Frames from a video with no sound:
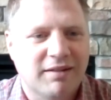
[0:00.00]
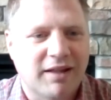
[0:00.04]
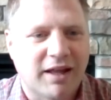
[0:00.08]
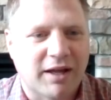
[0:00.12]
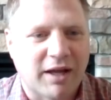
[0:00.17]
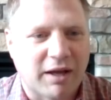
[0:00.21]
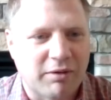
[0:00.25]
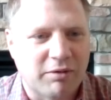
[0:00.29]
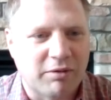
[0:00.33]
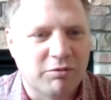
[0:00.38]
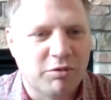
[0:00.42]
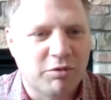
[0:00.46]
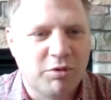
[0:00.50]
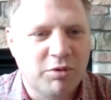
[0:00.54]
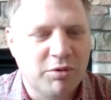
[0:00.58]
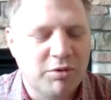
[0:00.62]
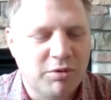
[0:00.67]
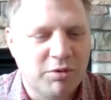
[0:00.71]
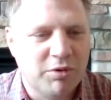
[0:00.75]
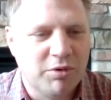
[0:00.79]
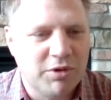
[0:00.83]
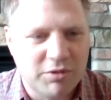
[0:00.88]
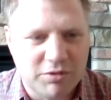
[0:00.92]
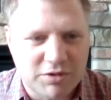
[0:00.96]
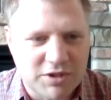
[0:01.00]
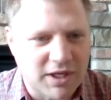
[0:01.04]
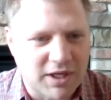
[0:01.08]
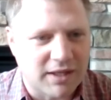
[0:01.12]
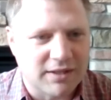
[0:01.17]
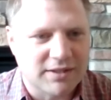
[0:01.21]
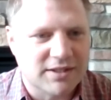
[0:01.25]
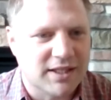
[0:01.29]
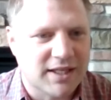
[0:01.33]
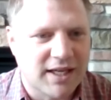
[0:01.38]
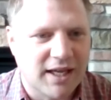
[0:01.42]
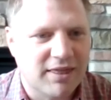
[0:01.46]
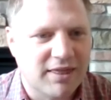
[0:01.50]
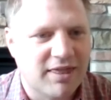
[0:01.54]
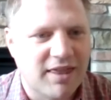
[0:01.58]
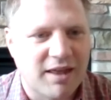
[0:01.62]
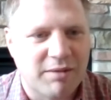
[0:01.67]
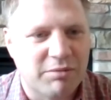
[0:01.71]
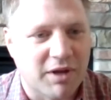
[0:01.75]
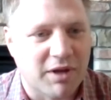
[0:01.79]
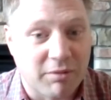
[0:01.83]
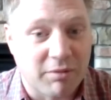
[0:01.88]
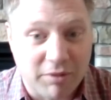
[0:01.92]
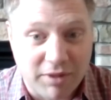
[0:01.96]
Like who do you tell to get
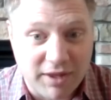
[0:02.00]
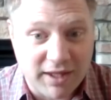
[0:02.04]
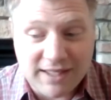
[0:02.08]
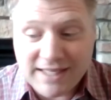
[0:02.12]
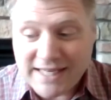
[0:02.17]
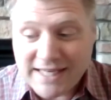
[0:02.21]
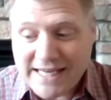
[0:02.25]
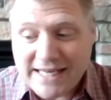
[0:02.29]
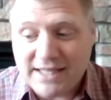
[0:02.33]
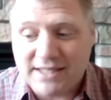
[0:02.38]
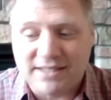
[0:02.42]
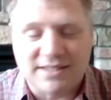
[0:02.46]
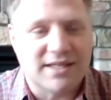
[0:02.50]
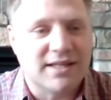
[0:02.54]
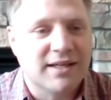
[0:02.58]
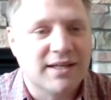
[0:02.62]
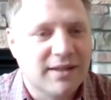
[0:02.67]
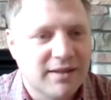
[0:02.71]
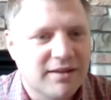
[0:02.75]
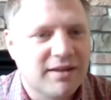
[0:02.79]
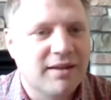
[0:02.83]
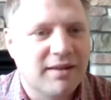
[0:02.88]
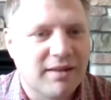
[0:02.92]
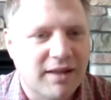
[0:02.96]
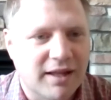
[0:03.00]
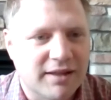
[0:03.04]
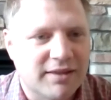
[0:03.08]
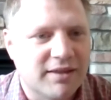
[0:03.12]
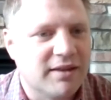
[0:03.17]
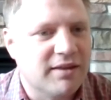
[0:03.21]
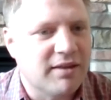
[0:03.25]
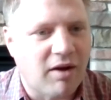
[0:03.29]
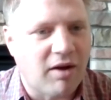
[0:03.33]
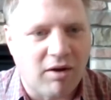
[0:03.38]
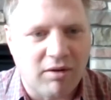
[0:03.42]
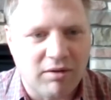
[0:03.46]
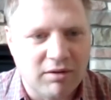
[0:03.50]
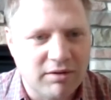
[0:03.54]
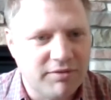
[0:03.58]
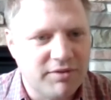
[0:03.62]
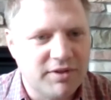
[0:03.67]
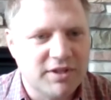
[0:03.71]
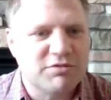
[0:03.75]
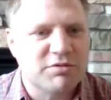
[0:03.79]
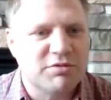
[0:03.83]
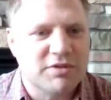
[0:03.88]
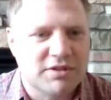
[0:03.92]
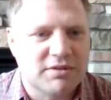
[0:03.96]
them there? Well, they didn't. All of
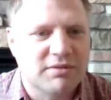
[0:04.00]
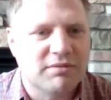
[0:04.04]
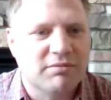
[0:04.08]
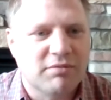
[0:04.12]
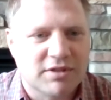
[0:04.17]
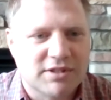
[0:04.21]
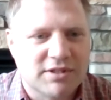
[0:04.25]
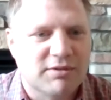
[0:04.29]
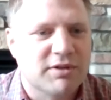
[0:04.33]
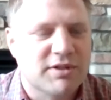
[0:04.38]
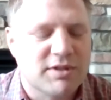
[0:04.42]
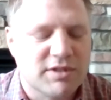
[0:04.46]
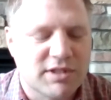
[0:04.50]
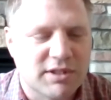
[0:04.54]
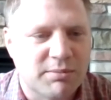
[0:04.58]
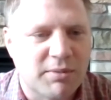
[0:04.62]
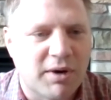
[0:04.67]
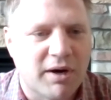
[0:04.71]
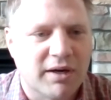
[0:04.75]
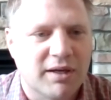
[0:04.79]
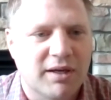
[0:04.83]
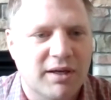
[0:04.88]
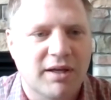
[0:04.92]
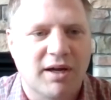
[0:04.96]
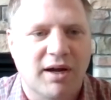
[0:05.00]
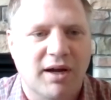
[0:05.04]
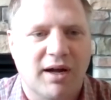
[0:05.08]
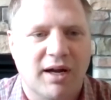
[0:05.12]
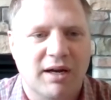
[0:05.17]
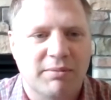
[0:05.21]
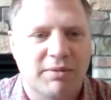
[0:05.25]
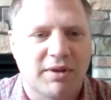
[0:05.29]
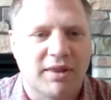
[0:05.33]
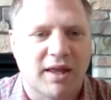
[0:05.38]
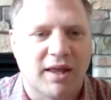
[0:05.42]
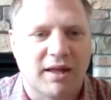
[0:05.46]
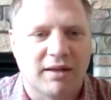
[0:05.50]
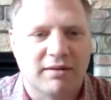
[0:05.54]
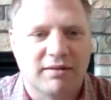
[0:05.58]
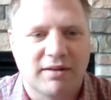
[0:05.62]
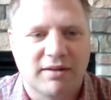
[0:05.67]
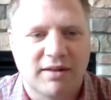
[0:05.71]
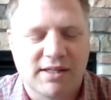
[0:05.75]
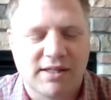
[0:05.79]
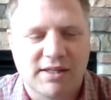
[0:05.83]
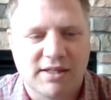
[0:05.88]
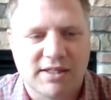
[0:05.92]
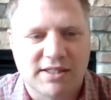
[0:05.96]
this was a market economy that
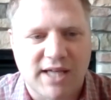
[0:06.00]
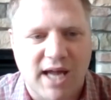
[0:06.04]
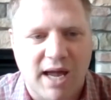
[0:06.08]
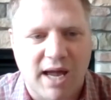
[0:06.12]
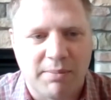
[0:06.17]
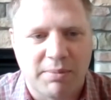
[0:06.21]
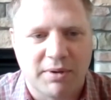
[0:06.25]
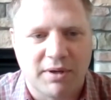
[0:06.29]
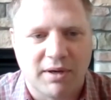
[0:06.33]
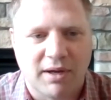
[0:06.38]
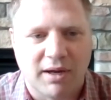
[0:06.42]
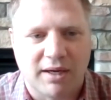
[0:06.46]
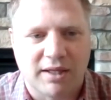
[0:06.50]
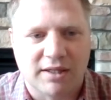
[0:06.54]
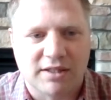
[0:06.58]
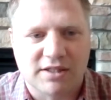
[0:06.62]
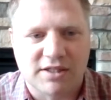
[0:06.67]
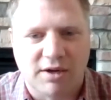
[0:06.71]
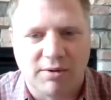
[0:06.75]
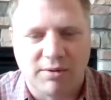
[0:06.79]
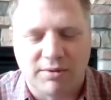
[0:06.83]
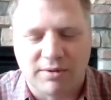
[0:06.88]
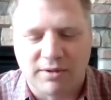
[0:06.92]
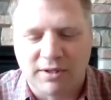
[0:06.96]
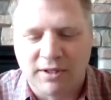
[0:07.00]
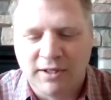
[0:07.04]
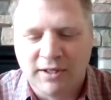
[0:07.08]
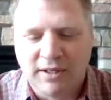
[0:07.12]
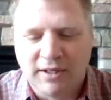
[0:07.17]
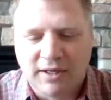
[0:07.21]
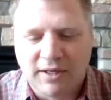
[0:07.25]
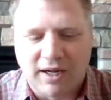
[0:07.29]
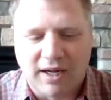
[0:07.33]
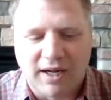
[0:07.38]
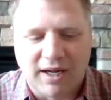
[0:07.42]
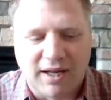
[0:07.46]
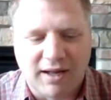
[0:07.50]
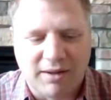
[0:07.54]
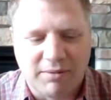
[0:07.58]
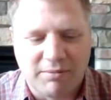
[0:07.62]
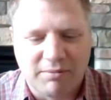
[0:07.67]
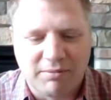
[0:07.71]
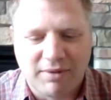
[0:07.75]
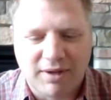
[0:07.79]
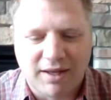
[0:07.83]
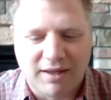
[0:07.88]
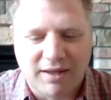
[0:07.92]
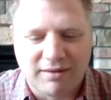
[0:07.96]
this happened on its own.
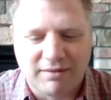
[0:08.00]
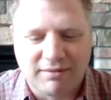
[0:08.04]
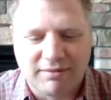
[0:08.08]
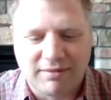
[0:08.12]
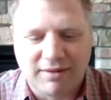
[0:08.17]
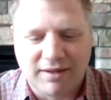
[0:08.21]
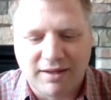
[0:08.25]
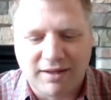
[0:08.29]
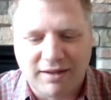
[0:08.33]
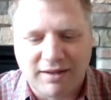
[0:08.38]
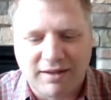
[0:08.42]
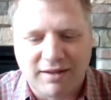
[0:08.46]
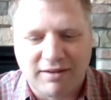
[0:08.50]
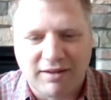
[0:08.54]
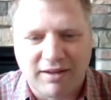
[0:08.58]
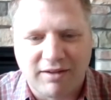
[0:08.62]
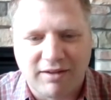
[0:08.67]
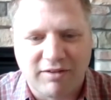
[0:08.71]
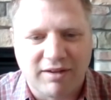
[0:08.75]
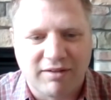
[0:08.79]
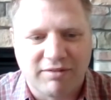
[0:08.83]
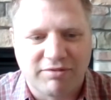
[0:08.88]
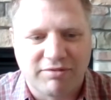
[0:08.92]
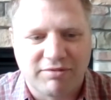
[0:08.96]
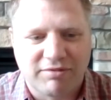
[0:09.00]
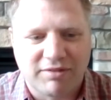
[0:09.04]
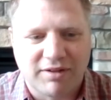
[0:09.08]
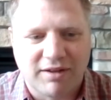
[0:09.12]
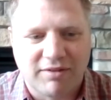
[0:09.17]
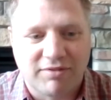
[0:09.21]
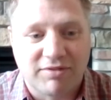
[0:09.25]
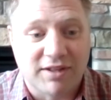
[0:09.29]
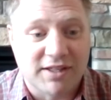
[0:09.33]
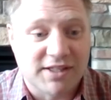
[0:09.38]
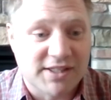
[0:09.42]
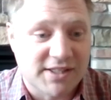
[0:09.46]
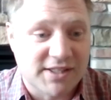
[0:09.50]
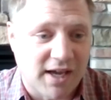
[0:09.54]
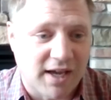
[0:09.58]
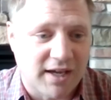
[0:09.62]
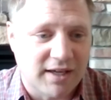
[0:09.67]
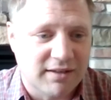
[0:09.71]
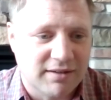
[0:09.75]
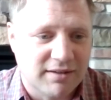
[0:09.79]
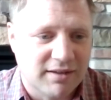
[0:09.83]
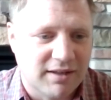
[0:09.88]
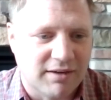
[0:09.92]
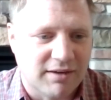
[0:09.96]
And if the
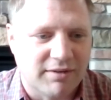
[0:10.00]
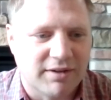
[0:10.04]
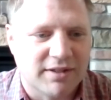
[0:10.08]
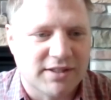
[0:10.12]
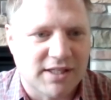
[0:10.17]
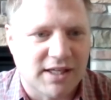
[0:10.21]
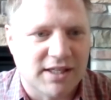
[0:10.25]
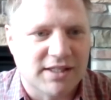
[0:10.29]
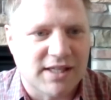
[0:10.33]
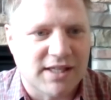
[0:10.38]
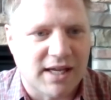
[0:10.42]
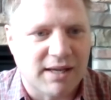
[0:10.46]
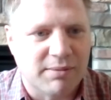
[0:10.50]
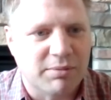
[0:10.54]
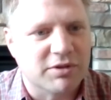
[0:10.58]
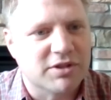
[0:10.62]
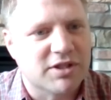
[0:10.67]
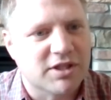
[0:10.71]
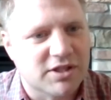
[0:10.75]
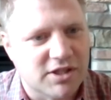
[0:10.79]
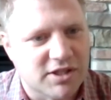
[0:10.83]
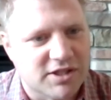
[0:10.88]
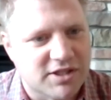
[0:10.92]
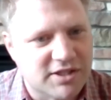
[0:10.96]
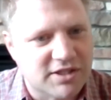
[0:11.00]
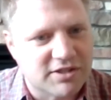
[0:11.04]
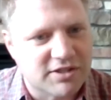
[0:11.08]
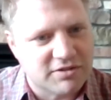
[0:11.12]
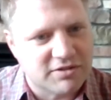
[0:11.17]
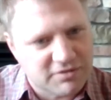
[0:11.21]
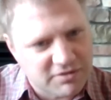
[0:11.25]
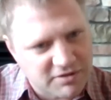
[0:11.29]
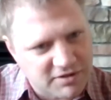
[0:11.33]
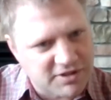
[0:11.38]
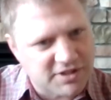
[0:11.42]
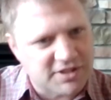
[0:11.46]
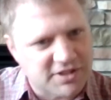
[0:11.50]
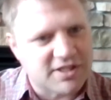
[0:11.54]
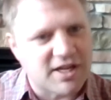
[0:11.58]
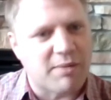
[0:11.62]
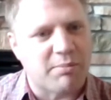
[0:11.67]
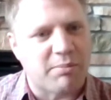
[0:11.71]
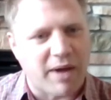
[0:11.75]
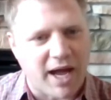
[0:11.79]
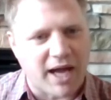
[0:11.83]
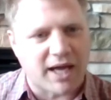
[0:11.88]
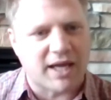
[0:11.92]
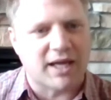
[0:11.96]
state is able to just
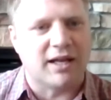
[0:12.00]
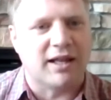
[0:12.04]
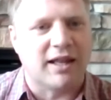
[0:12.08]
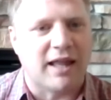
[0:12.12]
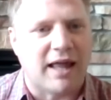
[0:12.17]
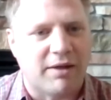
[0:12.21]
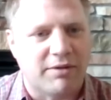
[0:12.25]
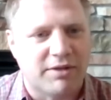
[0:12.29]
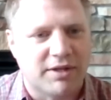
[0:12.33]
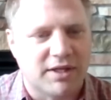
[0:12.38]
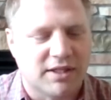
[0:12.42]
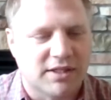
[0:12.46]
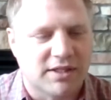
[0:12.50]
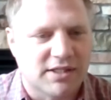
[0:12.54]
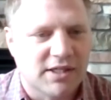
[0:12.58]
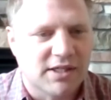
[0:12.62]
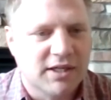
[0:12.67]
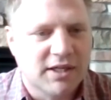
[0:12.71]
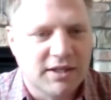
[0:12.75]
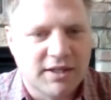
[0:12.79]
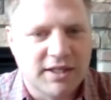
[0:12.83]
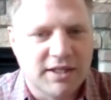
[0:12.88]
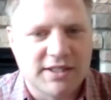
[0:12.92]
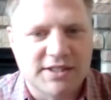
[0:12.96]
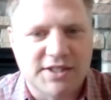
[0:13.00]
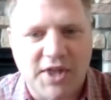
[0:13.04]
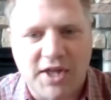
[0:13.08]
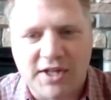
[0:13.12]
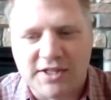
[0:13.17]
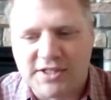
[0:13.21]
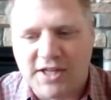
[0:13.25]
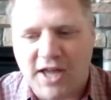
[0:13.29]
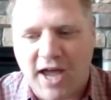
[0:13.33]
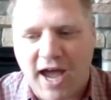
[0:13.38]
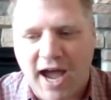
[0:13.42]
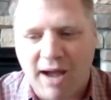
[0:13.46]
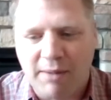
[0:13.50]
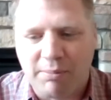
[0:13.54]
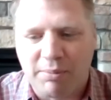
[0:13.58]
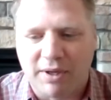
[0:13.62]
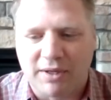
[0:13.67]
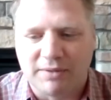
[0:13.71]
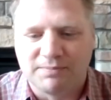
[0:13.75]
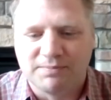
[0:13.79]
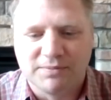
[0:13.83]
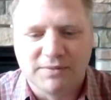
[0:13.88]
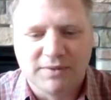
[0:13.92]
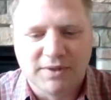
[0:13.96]
step back and allow these things to
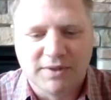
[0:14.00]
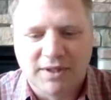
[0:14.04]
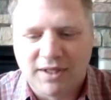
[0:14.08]
happen,